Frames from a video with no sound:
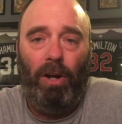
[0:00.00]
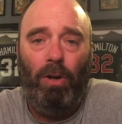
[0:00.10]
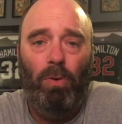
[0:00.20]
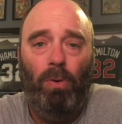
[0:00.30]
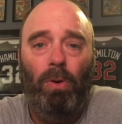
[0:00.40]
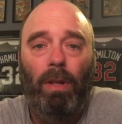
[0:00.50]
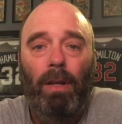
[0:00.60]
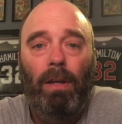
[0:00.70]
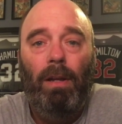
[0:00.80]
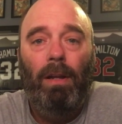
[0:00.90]
cool.
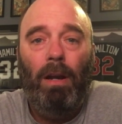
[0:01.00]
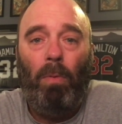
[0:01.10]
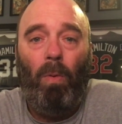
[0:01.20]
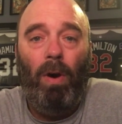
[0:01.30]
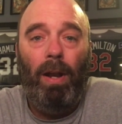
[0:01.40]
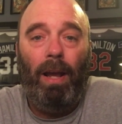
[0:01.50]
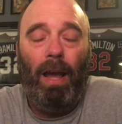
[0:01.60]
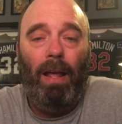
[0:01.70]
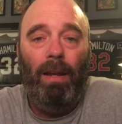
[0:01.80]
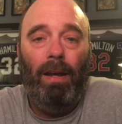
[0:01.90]
Number one, I
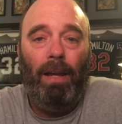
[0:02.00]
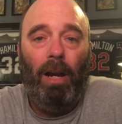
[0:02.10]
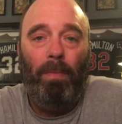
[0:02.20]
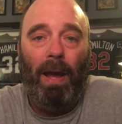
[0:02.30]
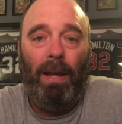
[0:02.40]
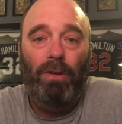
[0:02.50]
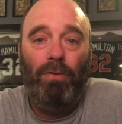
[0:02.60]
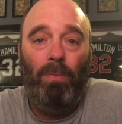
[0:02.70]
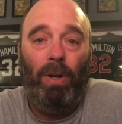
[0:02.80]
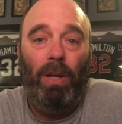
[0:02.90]
got a care package
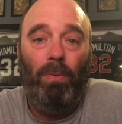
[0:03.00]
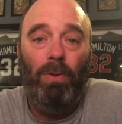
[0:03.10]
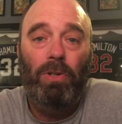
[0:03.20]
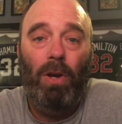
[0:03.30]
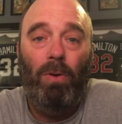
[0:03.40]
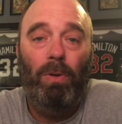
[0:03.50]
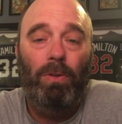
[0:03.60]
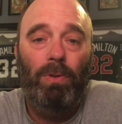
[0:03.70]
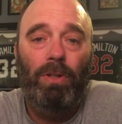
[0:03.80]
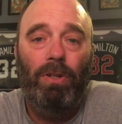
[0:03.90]
from Ricky Russo,
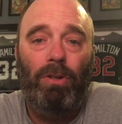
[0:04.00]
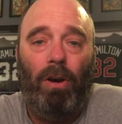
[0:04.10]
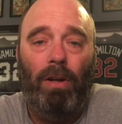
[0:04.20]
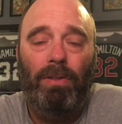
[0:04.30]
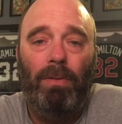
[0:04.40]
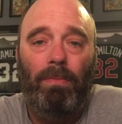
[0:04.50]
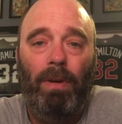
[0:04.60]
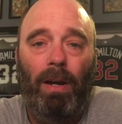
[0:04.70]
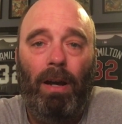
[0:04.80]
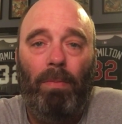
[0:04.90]
which was just
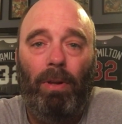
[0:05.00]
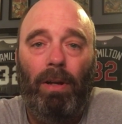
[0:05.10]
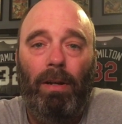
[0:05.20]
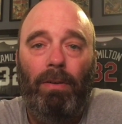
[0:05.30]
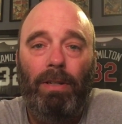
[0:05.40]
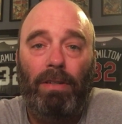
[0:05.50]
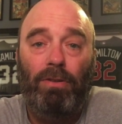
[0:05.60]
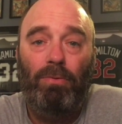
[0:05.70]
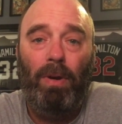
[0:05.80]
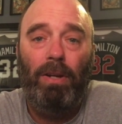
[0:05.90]
awesome. A couple of
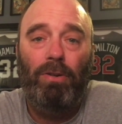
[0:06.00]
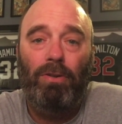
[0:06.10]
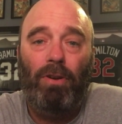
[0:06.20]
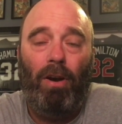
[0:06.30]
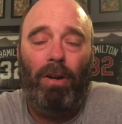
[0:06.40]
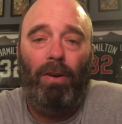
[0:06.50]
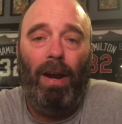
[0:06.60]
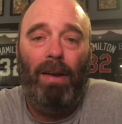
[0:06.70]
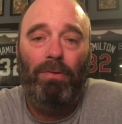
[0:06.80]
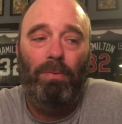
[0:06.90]
Texas Rangers
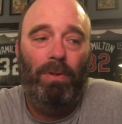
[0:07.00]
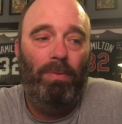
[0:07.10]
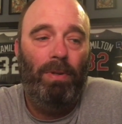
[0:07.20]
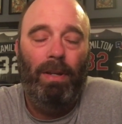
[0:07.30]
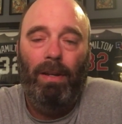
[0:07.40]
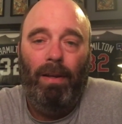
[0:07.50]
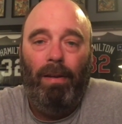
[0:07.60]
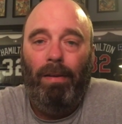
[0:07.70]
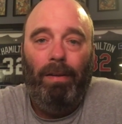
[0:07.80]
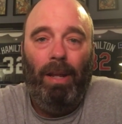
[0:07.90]
autographs, which,
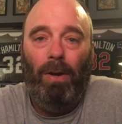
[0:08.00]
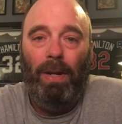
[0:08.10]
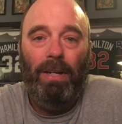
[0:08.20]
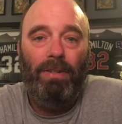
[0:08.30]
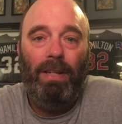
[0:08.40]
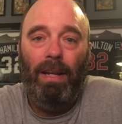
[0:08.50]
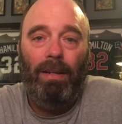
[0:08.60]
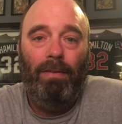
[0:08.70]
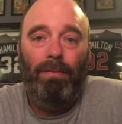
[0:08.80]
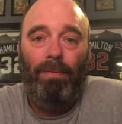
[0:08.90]
you know, he just did
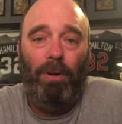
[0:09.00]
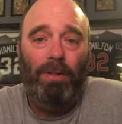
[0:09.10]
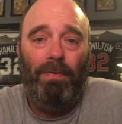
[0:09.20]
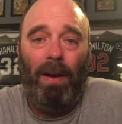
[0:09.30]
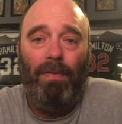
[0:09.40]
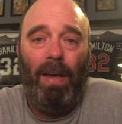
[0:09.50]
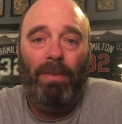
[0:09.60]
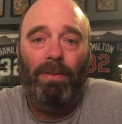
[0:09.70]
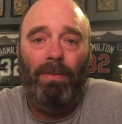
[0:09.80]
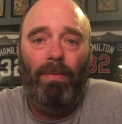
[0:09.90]
it for his
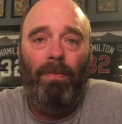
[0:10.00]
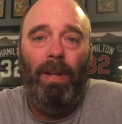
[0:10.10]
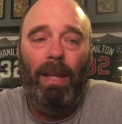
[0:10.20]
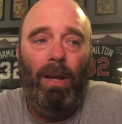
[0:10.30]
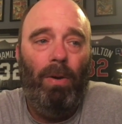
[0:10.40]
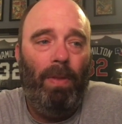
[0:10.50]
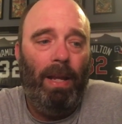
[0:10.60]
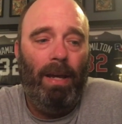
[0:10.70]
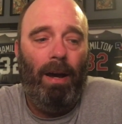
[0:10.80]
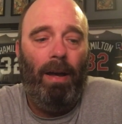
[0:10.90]
5,000th video that
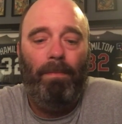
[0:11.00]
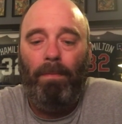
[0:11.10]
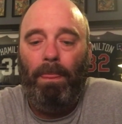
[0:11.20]
he got,